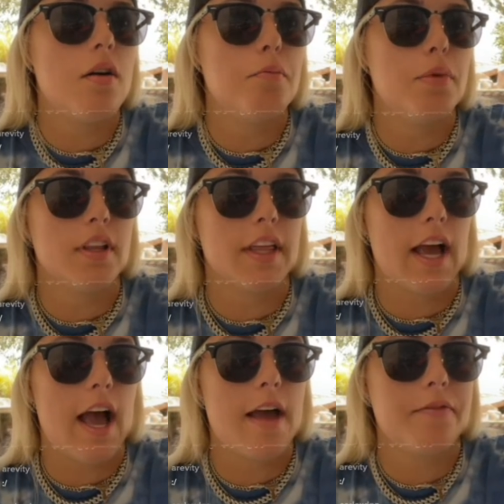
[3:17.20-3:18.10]
But,
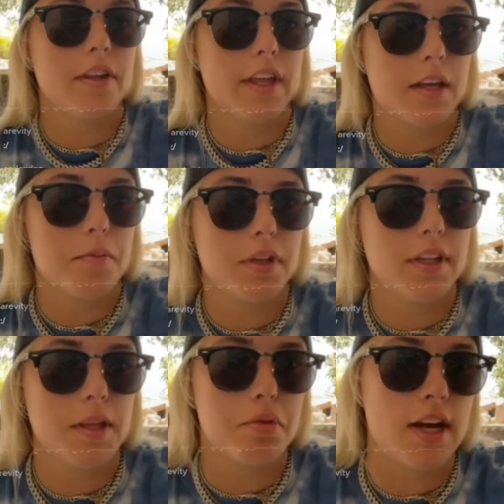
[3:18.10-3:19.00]
like, I feel, like,
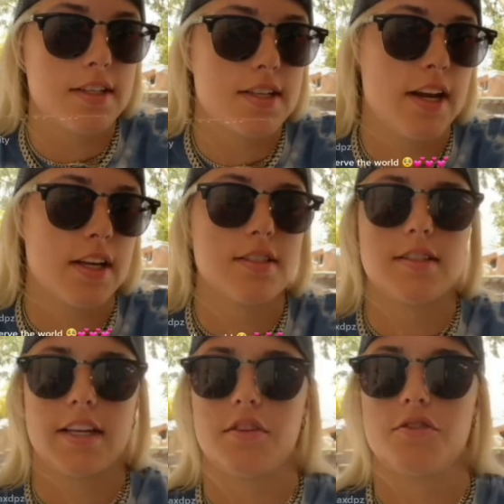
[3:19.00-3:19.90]
completely blindsided, because
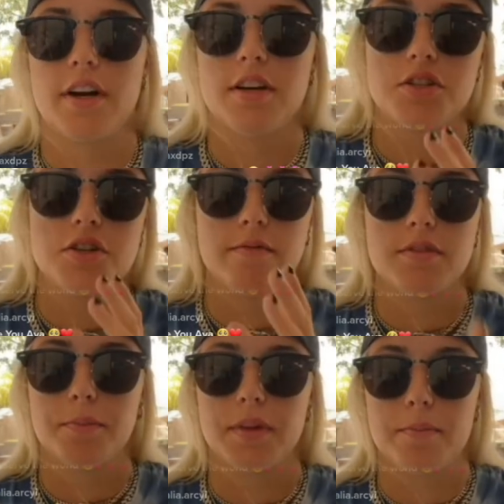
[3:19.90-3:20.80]
it's, like, they're trying to shove
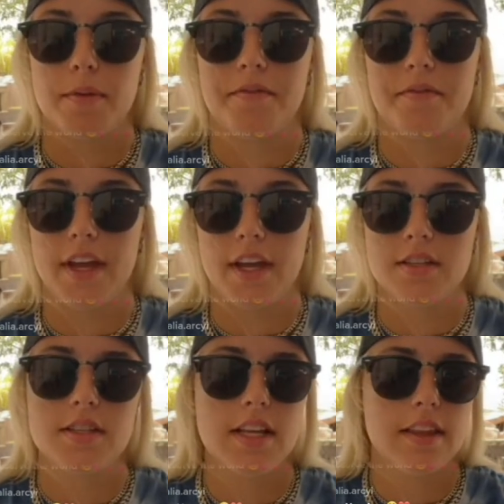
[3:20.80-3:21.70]
something in my
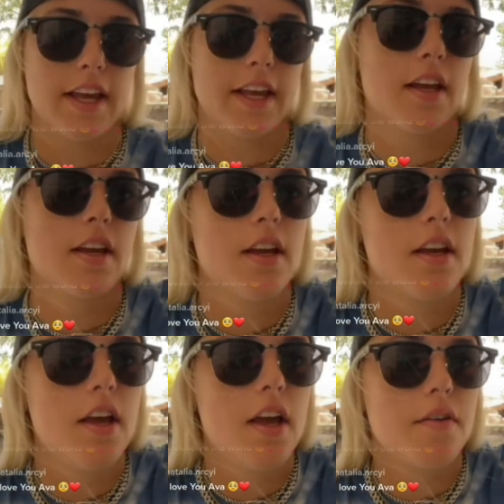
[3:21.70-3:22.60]
face, and, like,
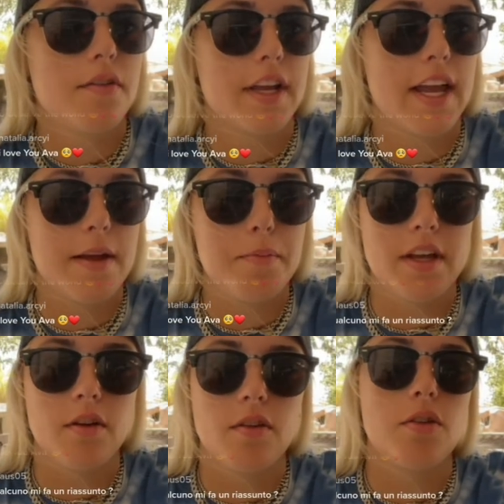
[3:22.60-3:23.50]
for
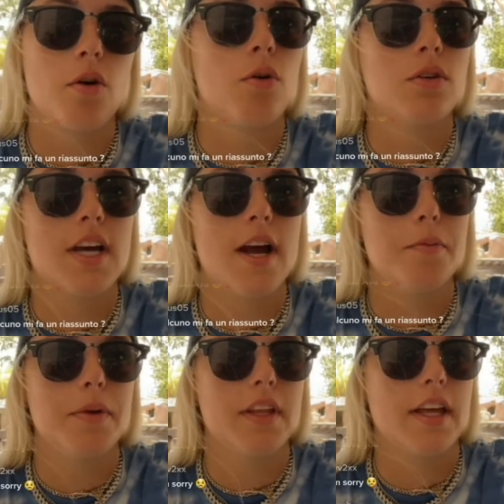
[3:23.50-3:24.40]
KB the whole
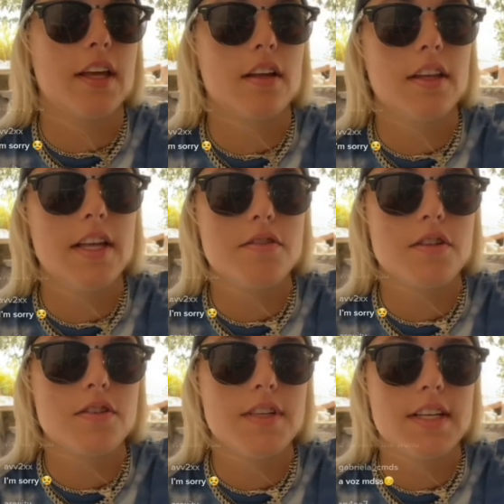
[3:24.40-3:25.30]
time to be like, Liv's
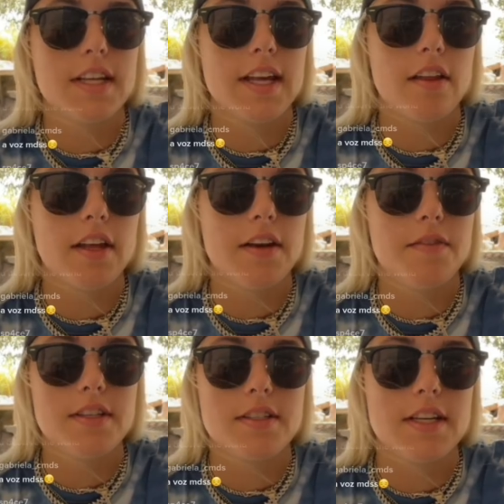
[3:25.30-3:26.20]
just visiting LA
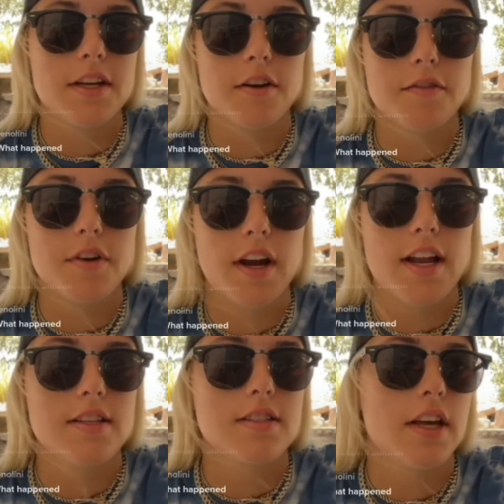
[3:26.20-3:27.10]
to see her
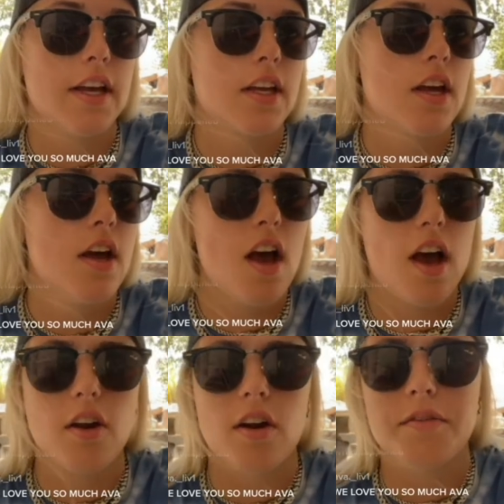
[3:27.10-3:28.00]
friends, like,
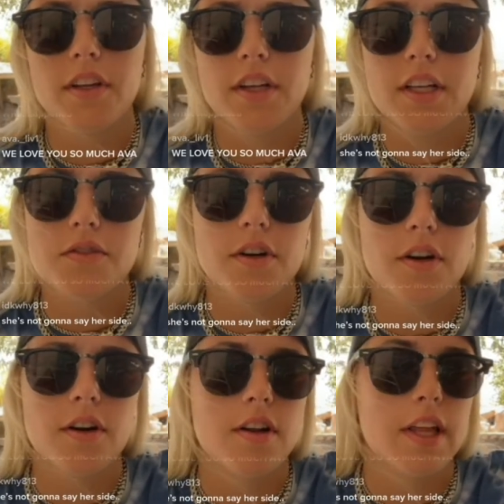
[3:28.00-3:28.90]
I don't have feelings for
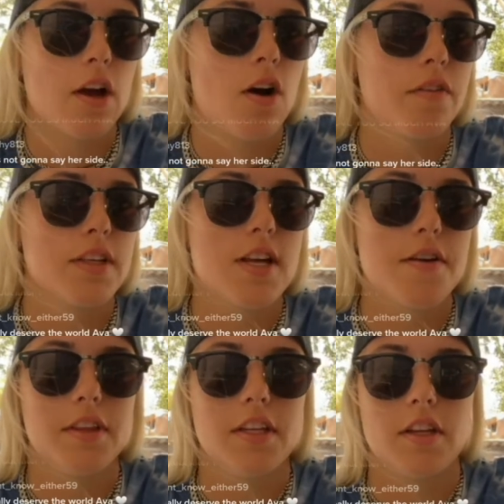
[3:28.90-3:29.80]
her, like, all this
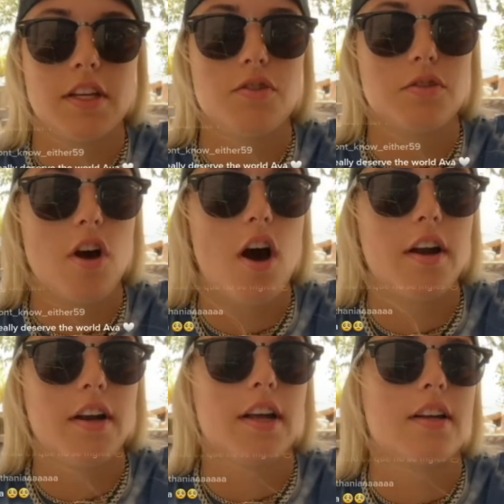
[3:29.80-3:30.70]
stuff, and then, like, she was
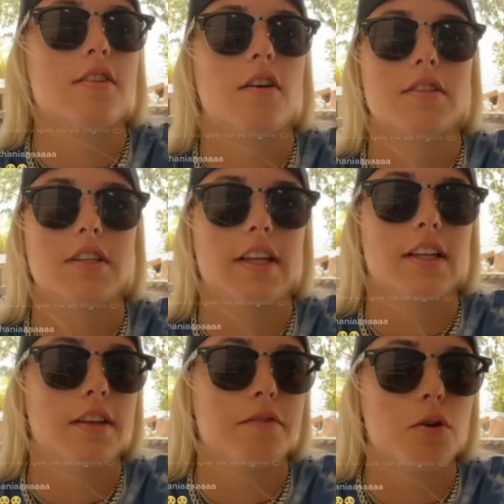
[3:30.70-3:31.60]
caught in it because obviously,
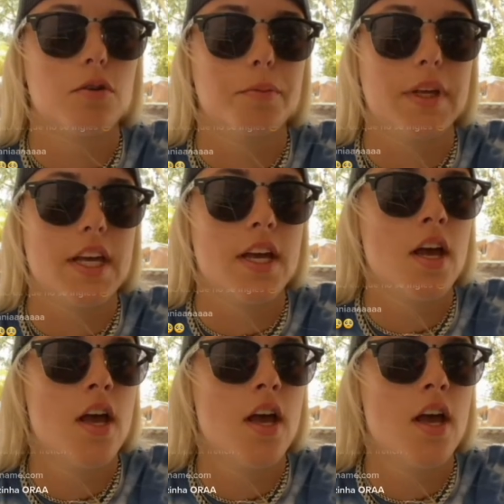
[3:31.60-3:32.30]
like, Liv told me.